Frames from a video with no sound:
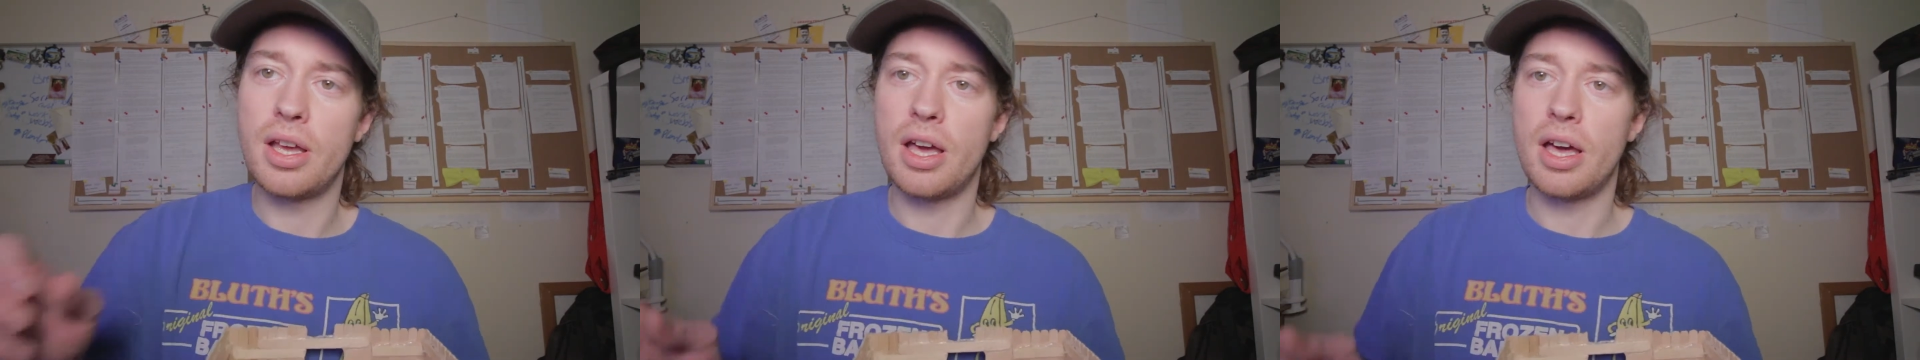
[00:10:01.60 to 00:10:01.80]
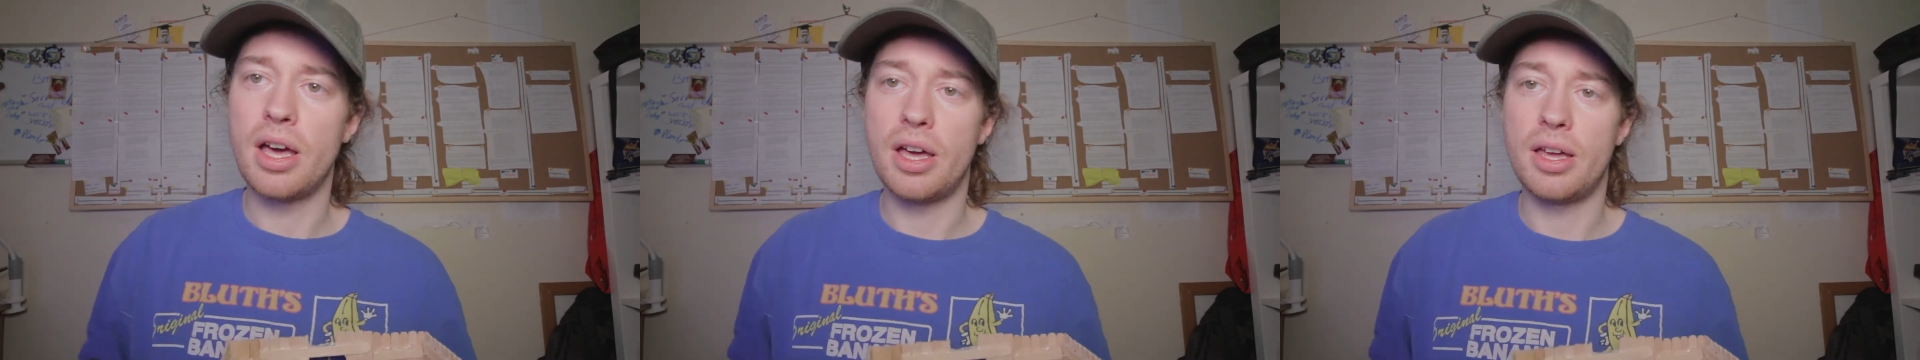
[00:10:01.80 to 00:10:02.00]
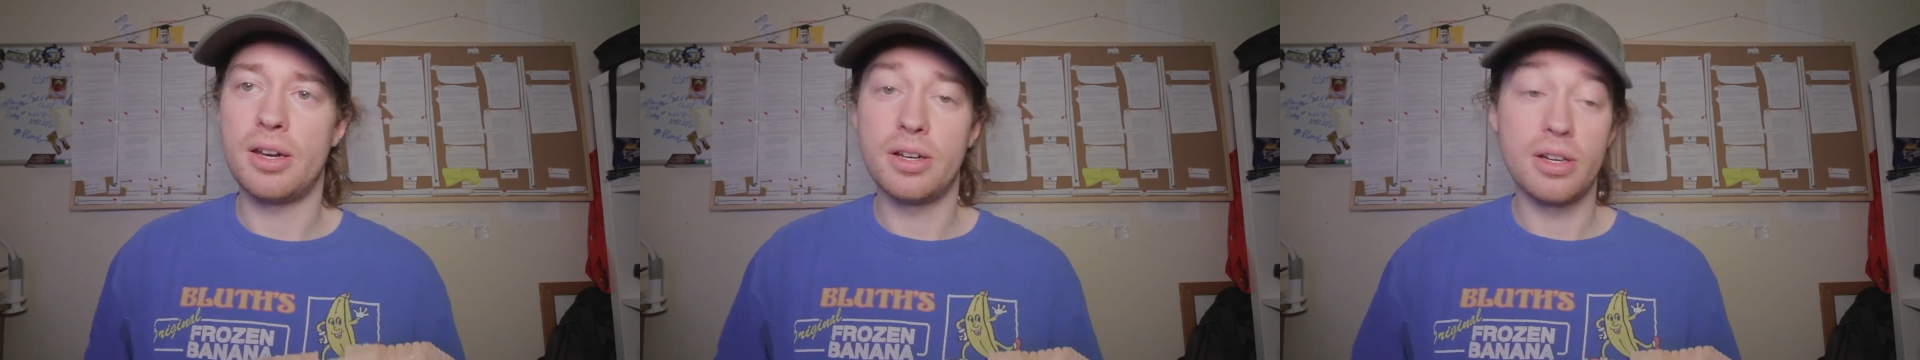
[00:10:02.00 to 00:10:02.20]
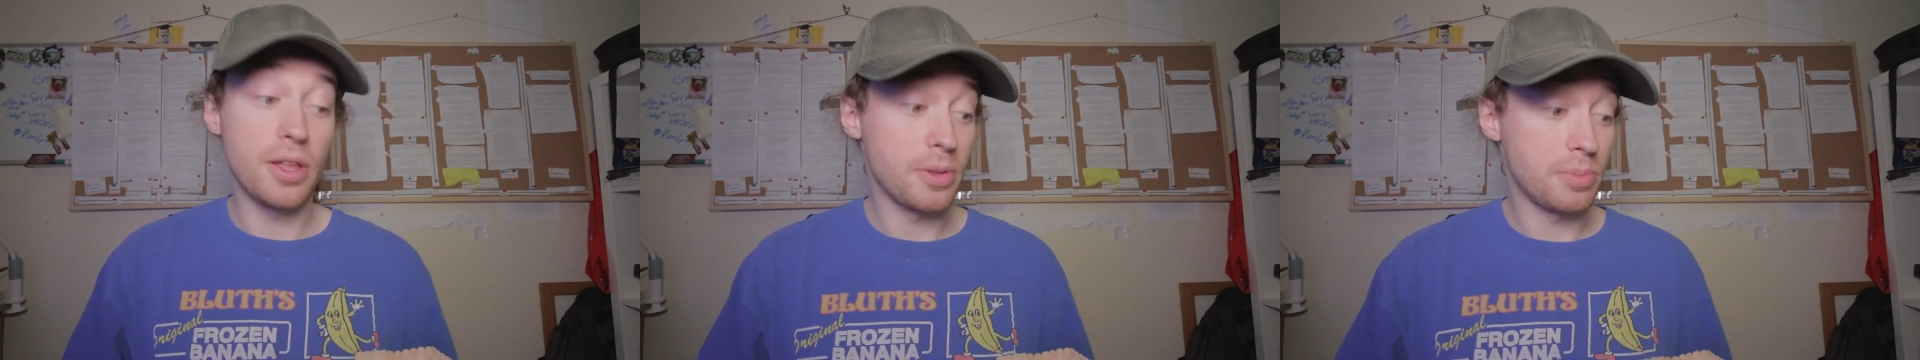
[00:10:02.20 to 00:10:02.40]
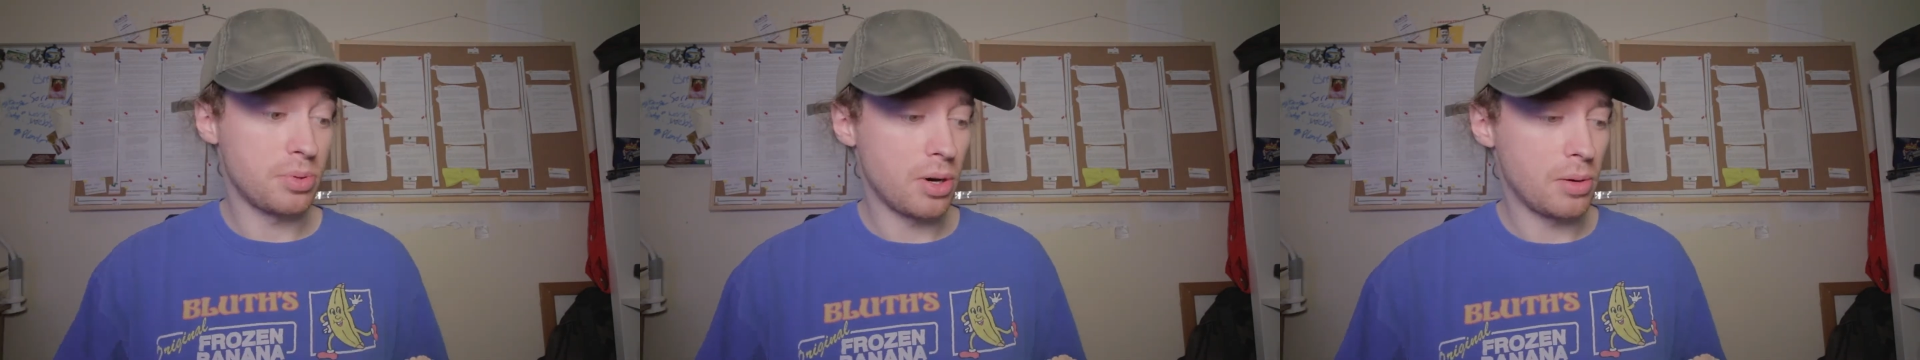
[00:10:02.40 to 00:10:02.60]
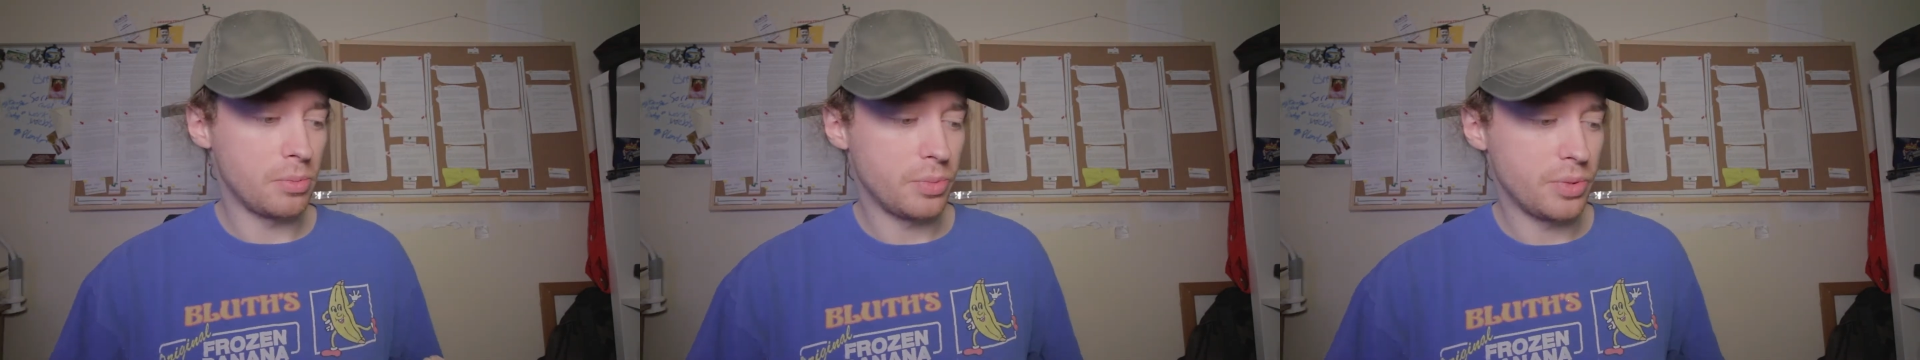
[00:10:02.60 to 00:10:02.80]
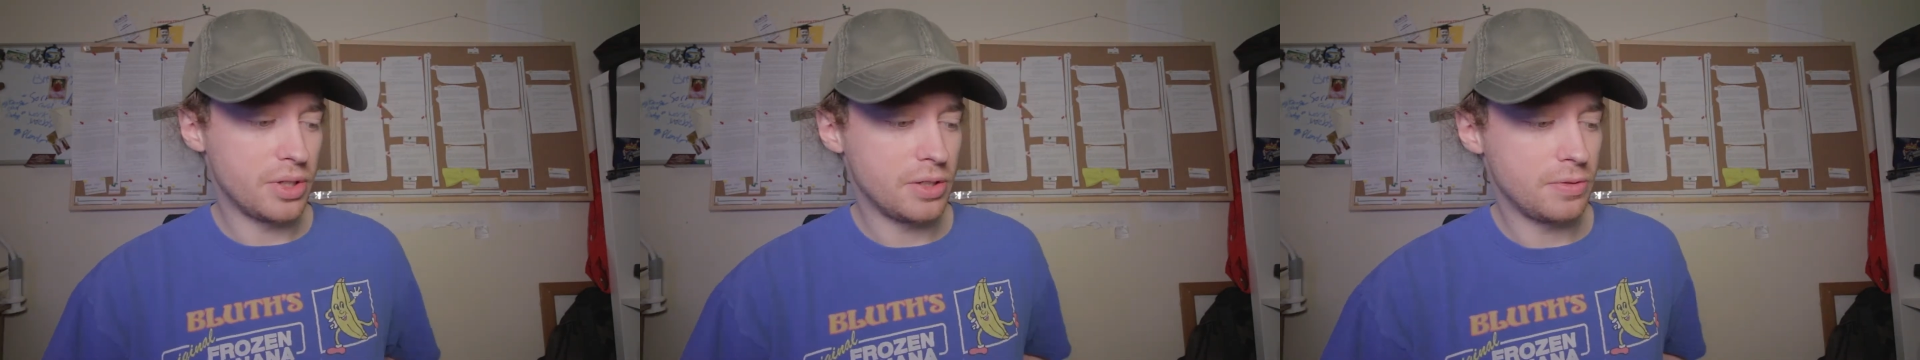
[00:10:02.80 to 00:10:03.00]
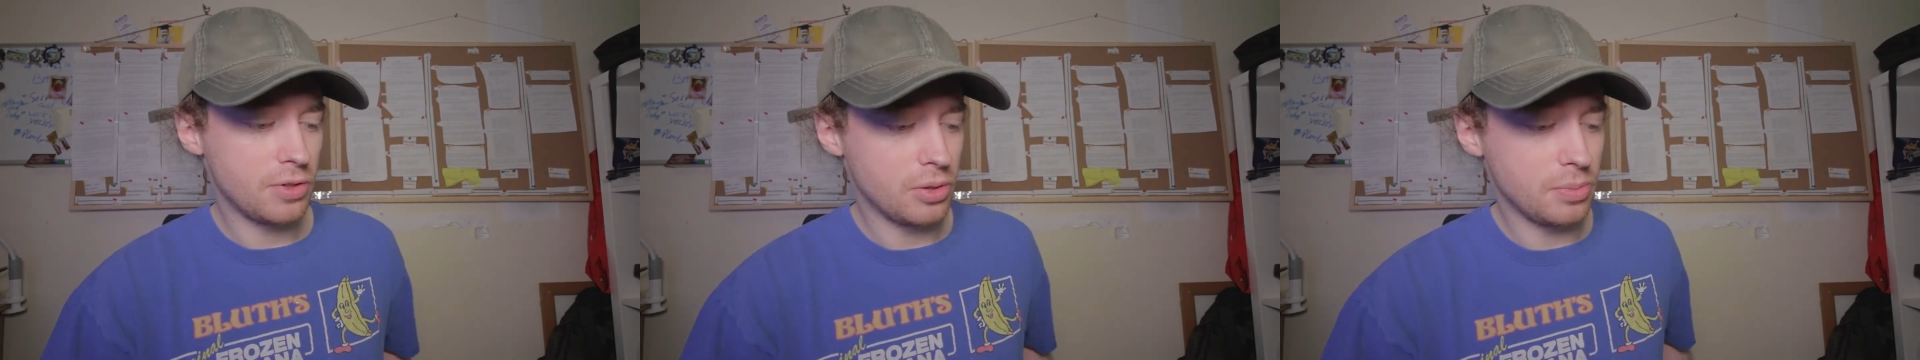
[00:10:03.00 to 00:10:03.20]
And another problem with
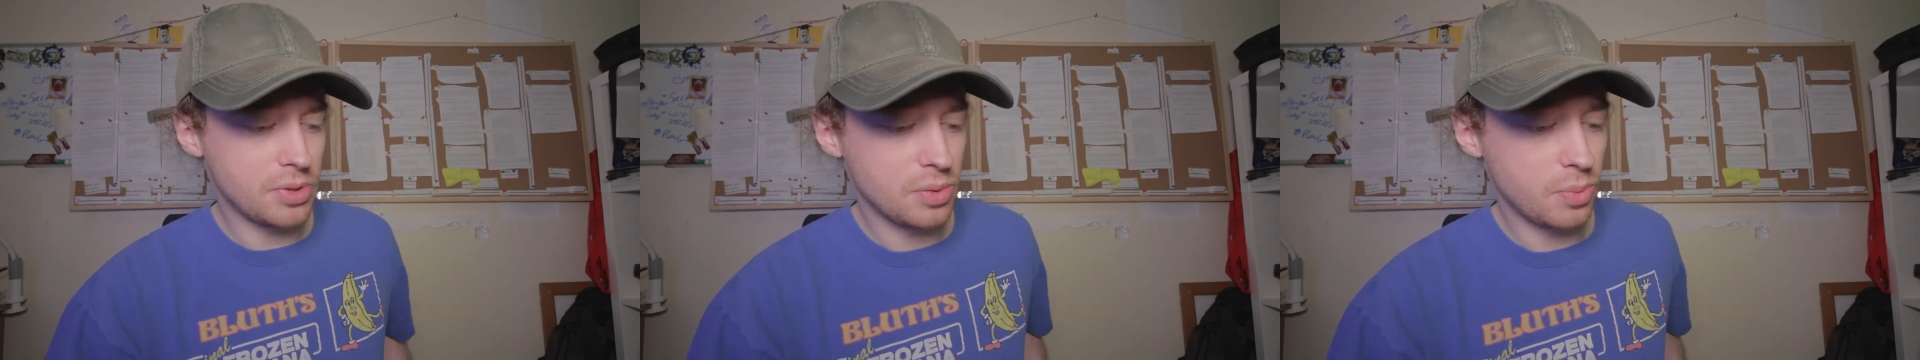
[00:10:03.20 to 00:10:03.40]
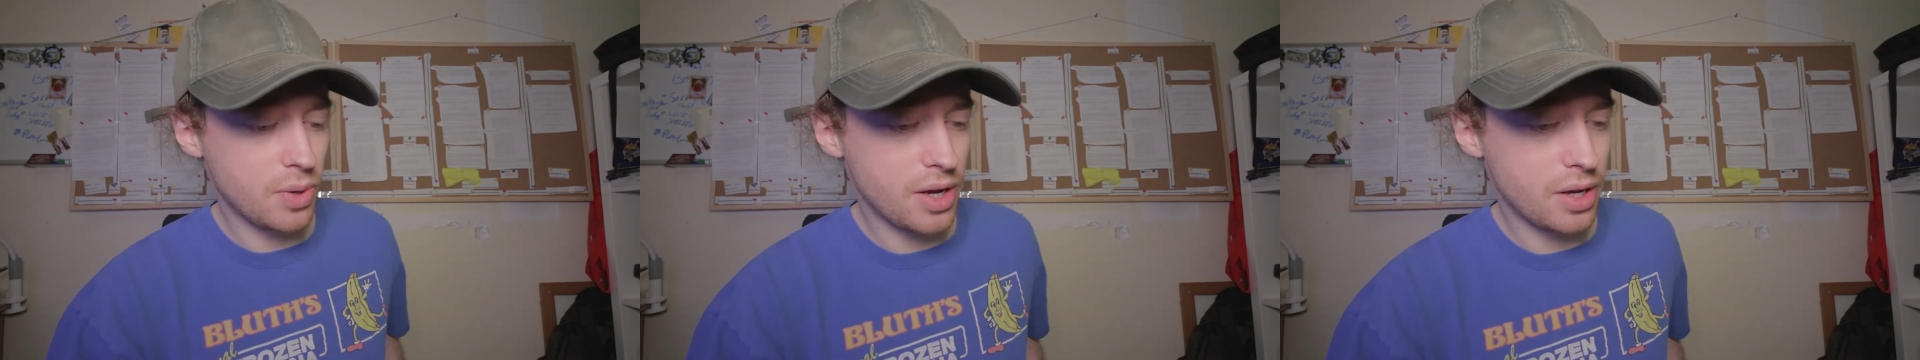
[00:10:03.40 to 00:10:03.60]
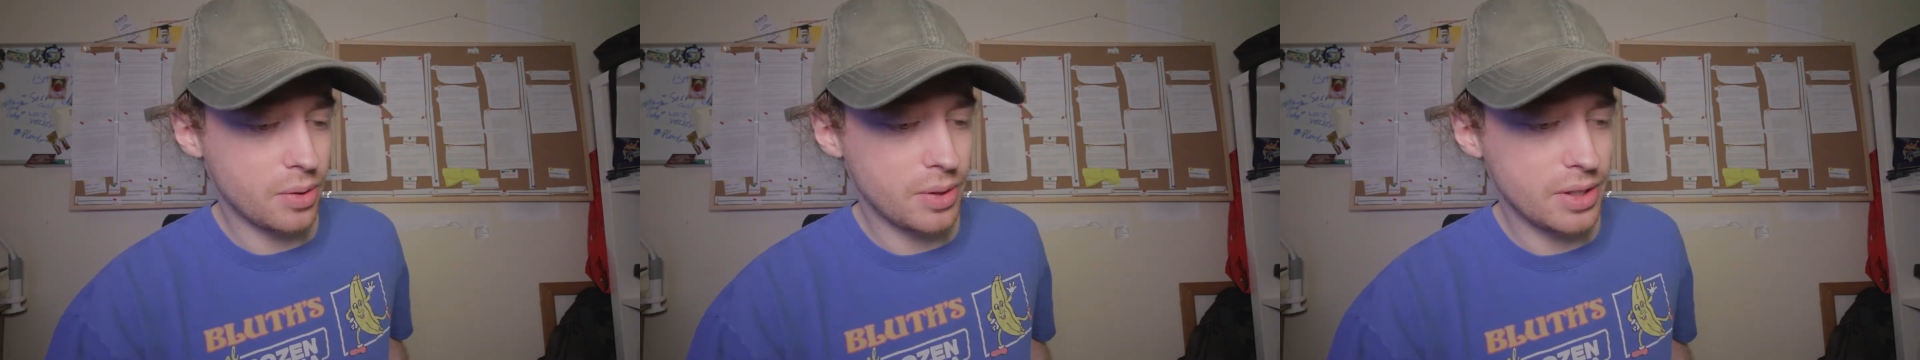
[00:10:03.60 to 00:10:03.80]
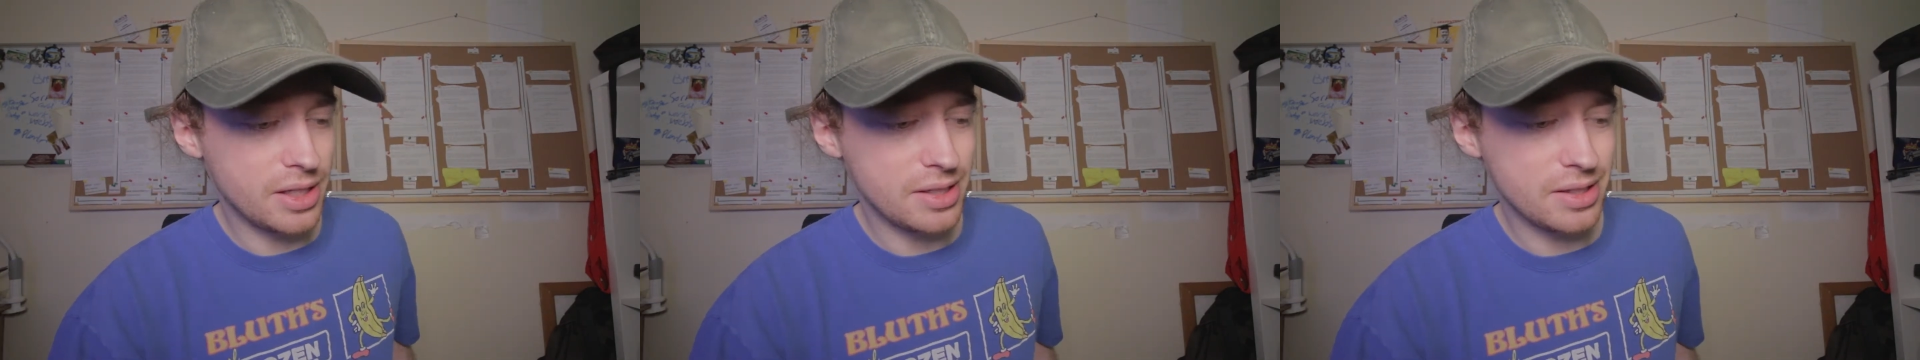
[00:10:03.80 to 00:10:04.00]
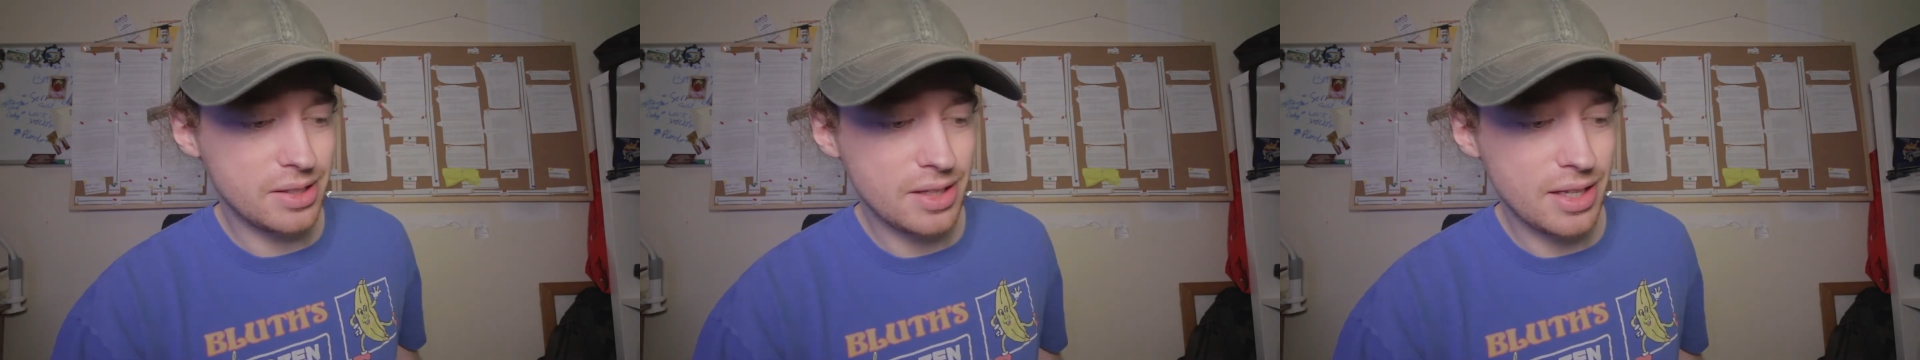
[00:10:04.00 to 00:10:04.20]
this film as well is